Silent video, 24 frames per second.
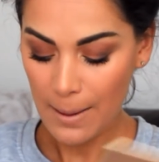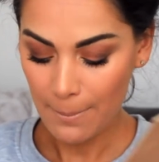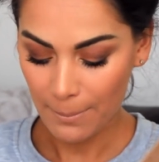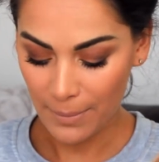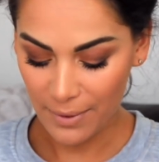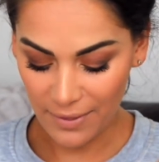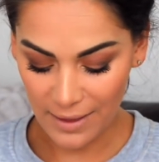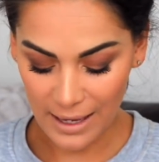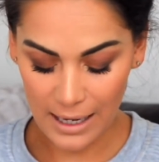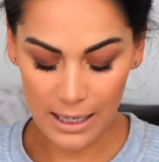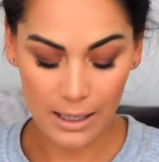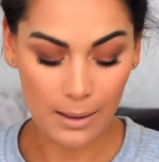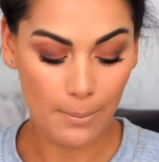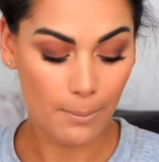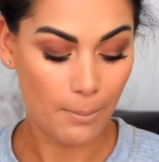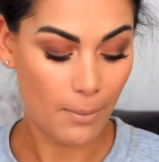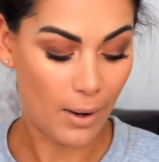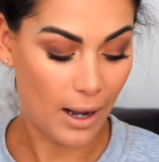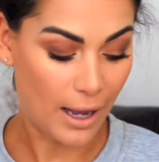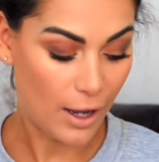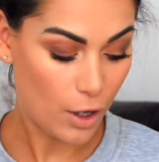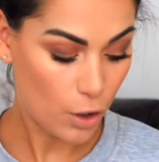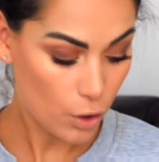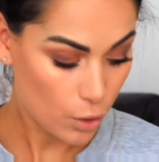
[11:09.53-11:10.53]
but then
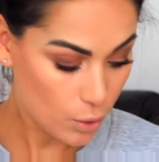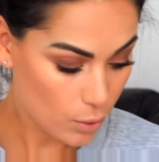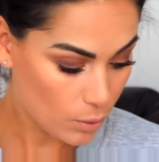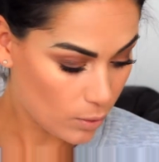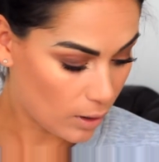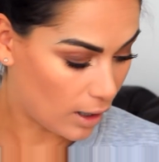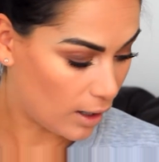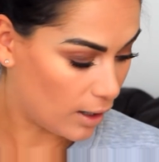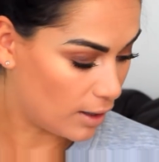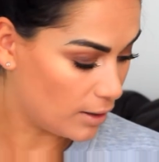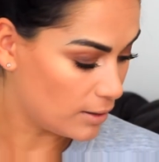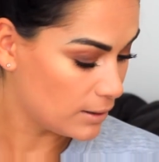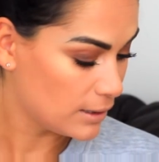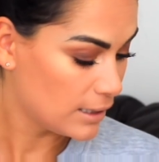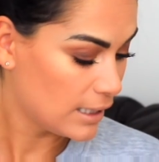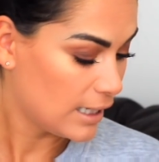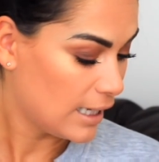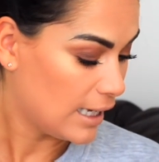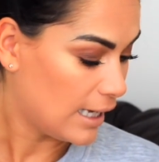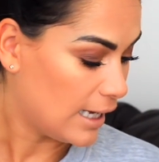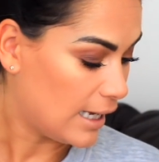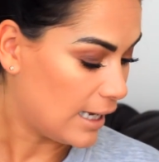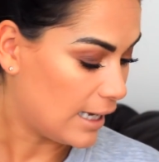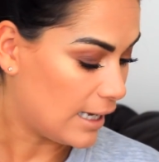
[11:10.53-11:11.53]
my Hoola
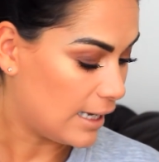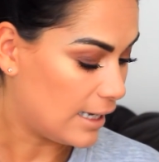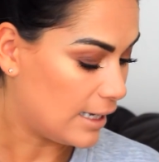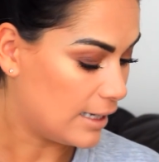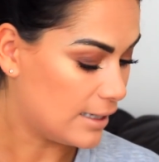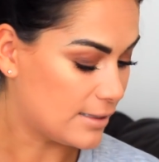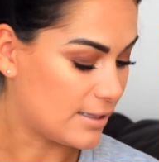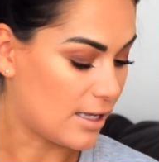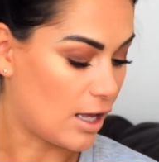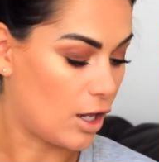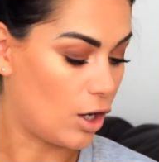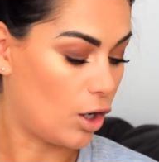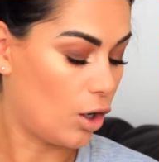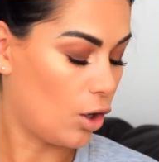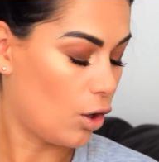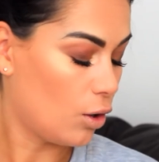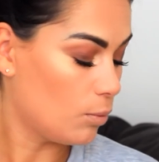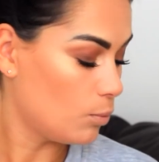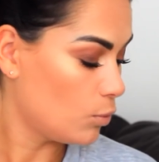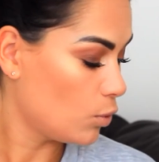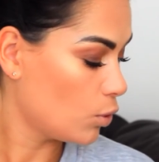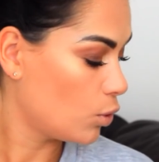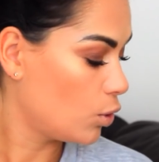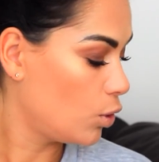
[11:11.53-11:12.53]
is a
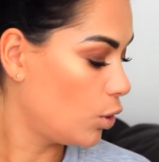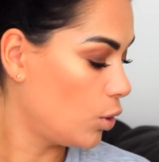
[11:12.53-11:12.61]
lot more